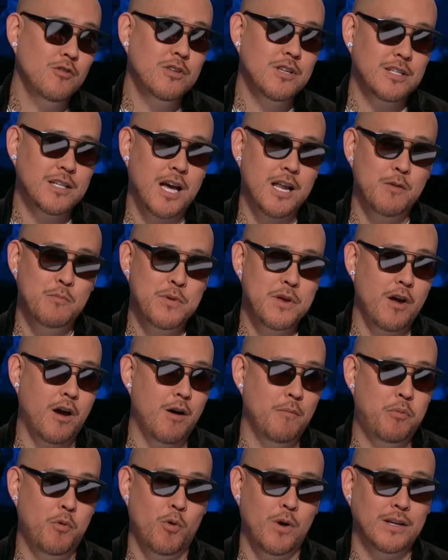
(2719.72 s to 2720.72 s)
just got to be
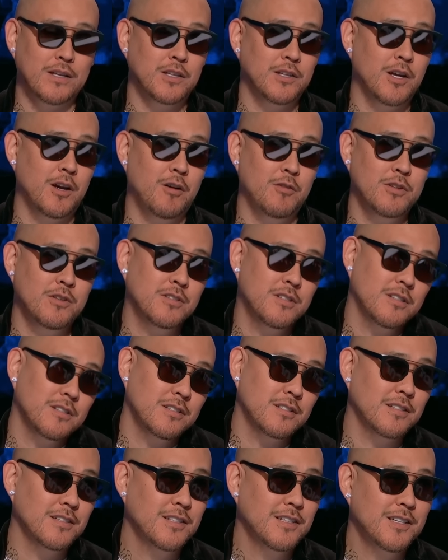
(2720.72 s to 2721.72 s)
on point, you know? You
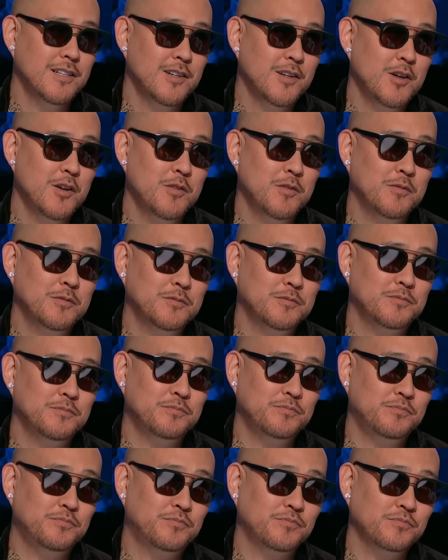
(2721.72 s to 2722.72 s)
just. Yeah, look, I get it.